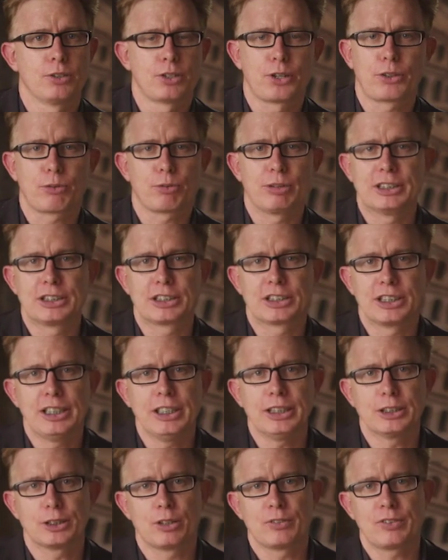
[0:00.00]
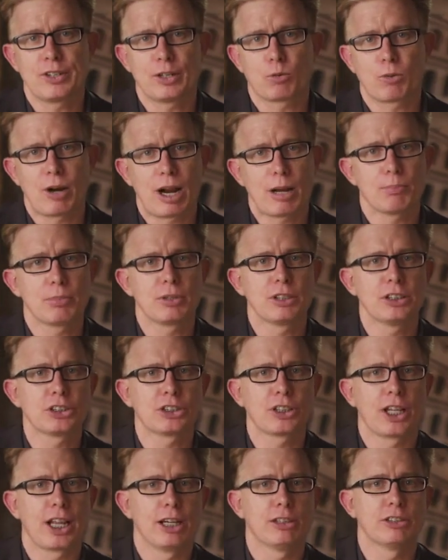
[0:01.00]
The 3 cities of
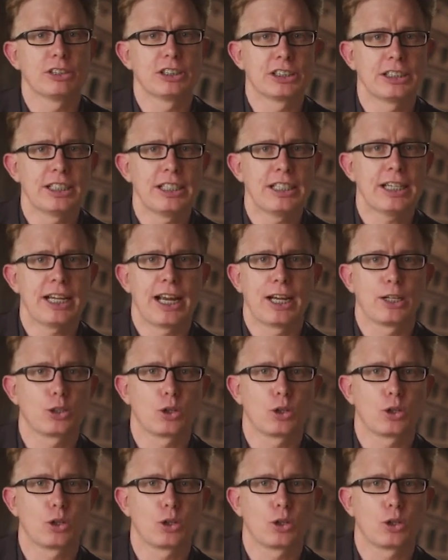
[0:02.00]
Hierapolis, Laodicea, and